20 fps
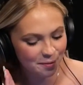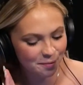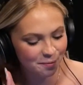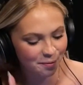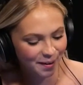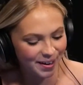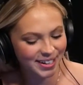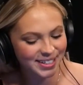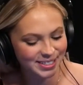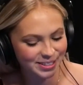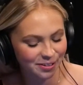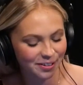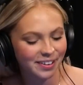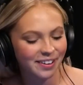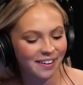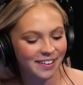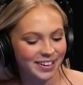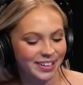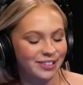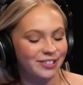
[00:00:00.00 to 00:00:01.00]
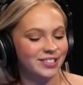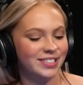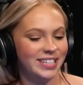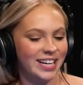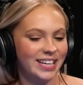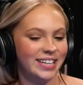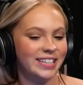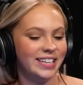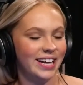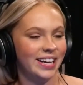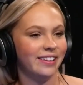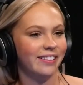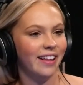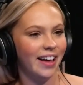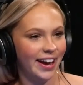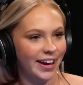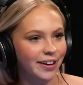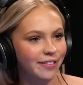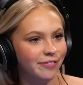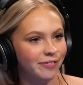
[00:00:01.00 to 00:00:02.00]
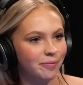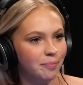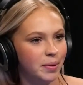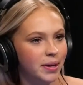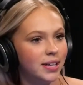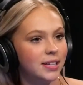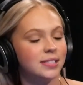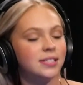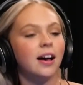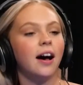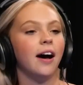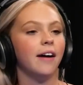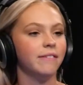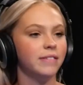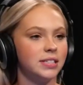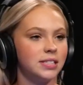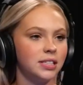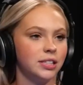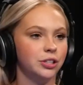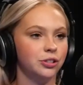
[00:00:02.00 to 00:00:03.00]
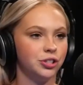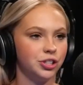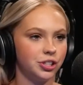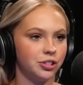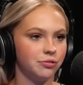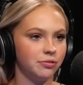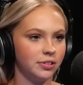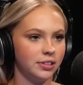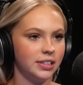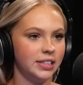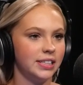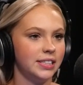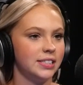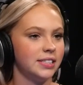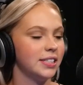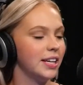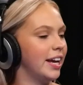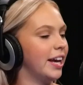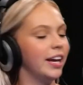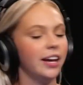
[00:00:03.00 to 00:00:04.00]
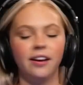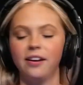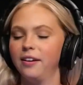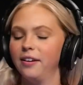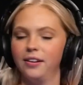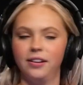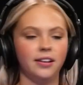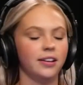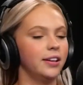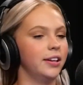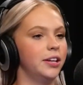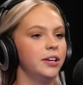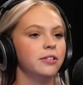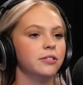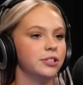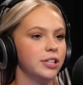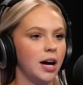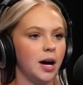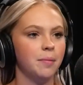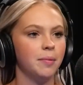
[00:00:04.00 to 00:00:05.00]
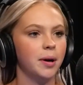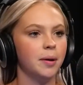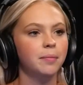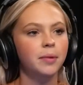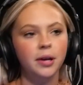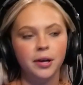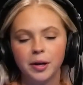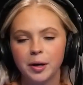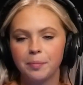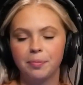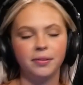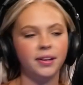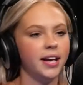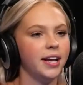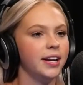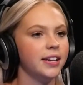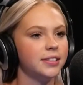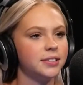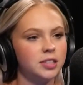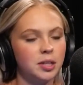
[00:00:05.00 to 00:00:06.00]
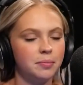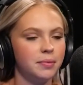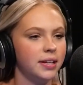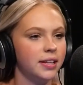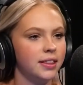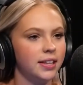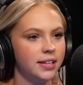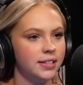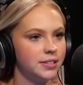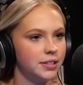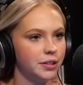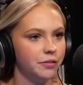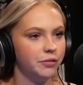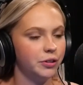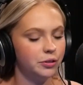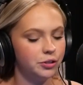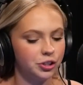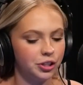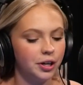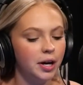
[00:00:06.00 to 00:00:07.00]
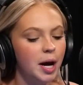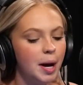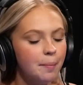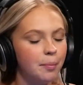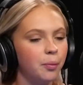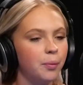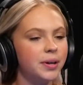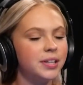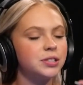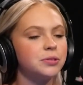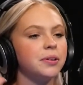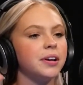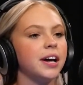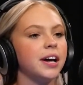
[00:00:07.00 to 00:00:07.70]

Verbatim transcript: what is going on in your day-to-day life? Because obviously you just released a huge album. You're planning so many things in the future. But what is